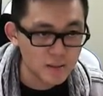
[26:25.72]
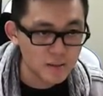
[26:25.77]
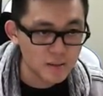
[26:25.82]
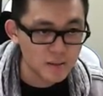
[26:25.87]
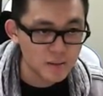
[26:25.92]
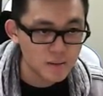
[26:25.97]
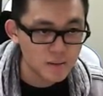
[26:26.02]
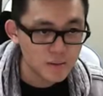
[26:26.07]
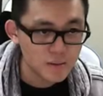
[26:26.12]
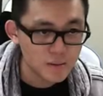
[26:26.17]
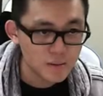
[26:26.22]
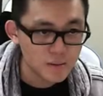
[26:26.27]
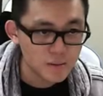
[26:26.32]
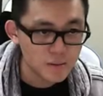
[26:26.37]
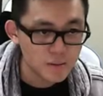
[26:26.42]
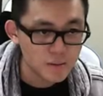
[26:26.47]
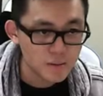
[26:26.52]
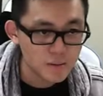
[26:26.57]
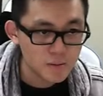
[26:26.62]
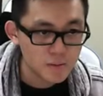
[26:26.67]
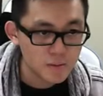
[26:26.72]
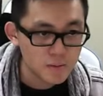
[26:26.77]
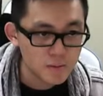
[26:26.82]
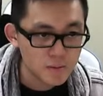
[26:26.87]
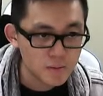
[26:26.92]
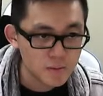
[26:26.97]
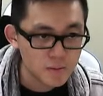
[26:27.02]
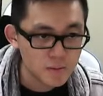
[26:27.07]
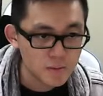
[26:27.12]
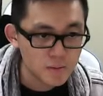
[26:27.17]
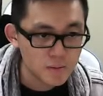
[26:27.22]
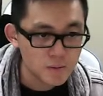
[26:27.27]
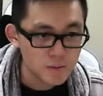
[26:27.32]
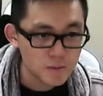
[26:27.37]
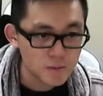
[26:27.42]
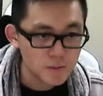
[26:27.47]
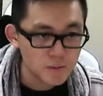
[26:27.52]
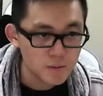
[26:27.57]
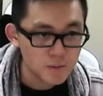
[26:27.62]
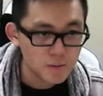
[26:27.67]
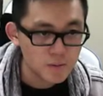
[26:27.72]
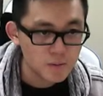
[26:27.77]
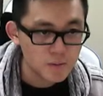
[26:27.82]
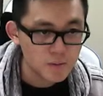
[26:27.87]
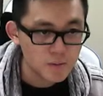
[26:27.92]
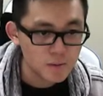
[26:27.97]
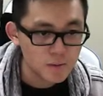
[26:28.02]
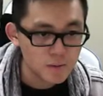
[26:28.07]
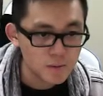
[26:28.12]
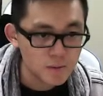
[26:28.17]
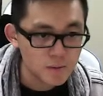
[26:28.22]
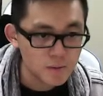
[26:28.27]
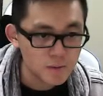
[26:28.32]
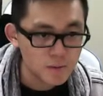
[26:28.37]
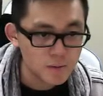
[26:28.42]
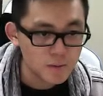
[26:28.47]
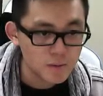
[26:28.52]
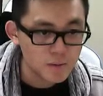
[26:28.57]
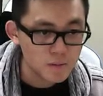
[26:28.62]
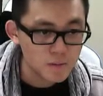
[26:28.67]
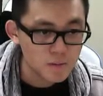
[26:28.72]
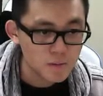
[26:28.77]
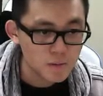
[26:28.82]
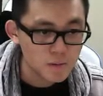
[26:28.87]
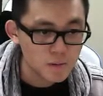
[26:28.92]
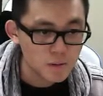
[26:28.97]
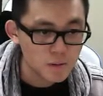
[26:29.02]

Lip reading: (silence)